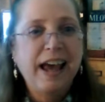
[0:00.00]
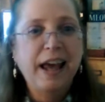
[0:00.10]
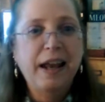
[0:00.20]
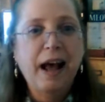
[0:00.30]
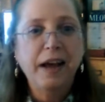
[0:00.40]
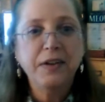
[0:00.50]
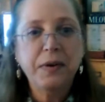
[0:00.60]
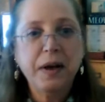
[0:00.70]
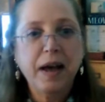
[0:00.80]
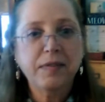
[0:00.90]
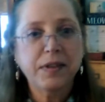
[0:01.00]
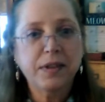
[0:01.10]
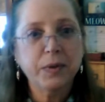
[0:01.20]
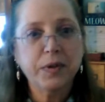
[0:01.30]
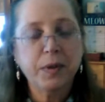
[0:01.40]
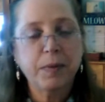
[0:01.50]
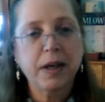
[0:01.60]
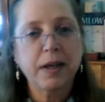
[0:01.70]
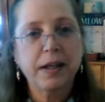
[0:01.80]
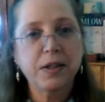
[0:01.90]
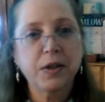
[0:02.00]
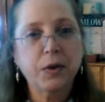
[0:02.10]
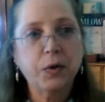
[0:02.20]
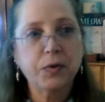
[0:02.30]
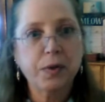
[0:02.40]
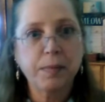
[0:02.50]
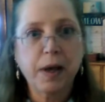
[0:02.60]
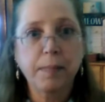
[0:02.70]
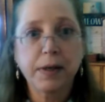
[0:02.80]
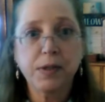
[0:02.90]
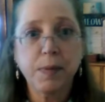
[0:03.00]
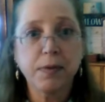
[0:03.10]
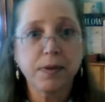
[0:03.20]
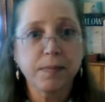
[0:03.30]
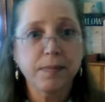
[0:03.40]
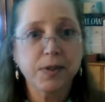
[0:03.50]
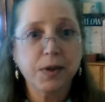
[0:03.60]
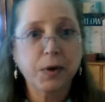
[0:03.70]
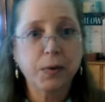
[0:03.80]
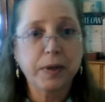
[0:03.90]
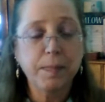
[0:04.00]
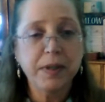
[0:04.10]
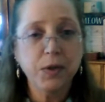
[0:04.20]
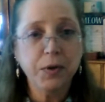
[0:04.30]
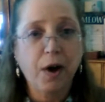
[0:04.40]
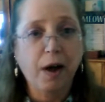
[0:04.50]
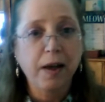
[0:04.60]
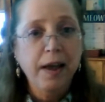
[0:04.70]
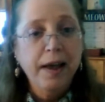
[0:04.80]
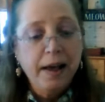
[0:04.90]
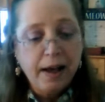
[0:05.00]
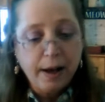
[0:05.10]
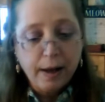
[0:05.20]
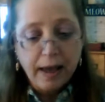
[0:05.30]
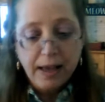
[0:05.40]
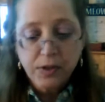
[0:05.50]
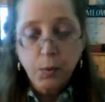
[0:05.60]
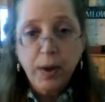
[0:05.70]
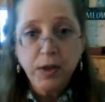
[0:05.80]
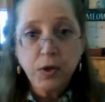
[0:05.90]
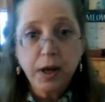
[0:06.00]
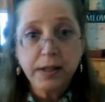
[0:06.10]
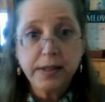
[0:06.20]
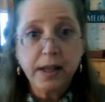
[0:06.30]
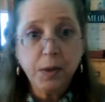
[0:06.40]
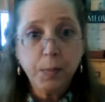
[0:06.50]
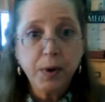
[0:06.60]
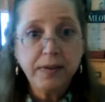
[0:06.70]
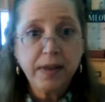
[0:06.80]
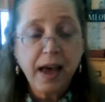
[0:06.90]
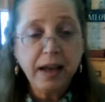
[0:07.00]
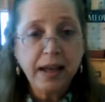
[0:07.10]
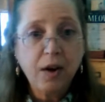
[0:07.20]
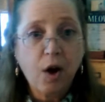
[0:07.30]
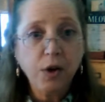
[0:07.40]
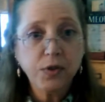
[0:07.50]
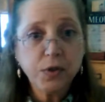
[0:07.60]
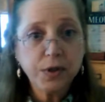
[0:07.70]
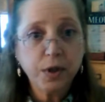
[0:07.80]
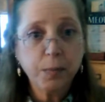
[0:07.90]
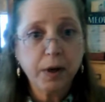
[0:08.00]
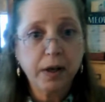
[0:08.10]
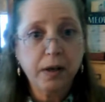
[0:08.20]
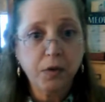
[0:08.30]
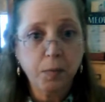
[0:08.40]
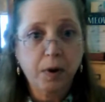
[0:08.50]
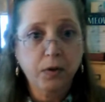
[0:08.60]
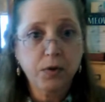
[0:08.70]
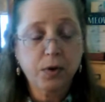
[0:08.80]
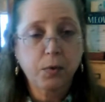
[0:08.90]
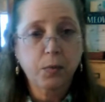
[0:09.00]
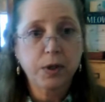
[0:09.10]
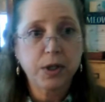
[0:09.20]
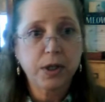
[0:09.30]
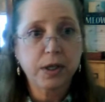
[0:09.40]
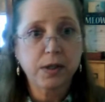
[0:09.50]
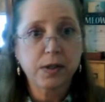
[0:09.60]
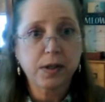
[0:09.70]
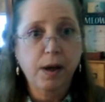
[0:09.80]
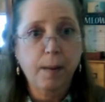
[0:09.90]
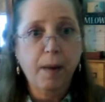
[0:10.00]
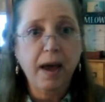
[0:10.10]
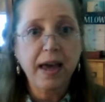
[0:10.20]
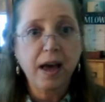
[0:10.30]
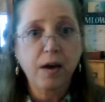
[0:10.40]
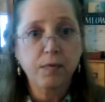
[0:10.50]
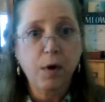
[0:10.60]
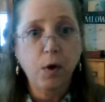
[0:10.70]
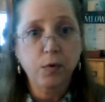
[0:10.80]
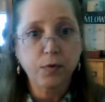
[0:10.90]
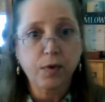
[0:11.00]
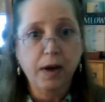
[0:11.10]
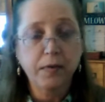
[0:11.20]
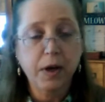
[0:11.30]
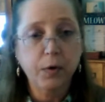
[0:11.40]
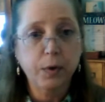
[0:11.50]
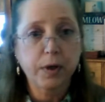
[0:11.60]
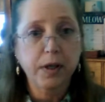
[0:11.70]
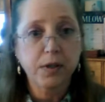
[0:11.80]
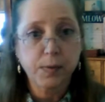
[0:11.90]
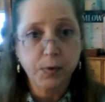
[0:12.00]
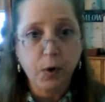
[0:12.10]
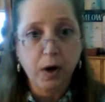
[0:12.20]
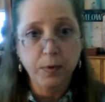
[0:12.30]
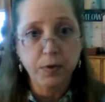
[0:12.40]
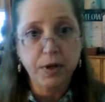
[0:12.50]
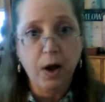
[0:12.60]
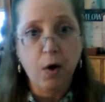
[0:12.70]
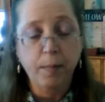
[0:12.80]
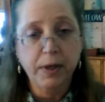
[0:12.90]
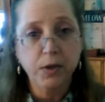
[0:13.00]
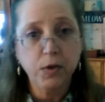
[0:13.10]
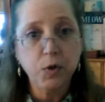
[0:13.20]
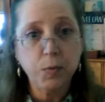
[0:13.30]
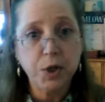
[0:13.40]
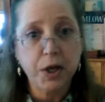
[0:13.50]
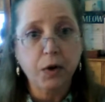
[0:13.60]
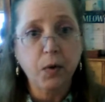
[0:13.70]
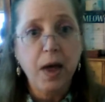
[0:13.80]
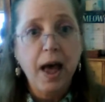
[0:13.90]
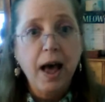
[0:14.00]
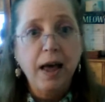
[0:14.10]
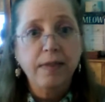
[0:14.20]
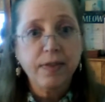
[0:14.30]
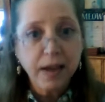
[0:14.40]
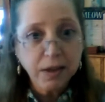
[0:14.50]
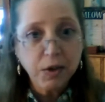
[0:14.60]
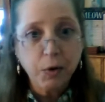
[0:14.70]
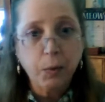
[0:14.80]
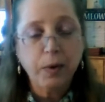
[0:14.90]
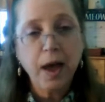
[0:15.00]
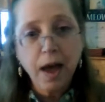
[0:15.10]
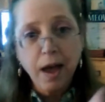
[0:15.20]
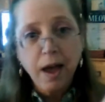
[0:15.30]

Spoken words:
And I do not have to deal with them again until sometime next month. So yippee-doo-dah. As a way to kind of celebrate that and also celebrate another milestone, which is I have over 500 subscribers now on my YouTube channel. Thank you, yay!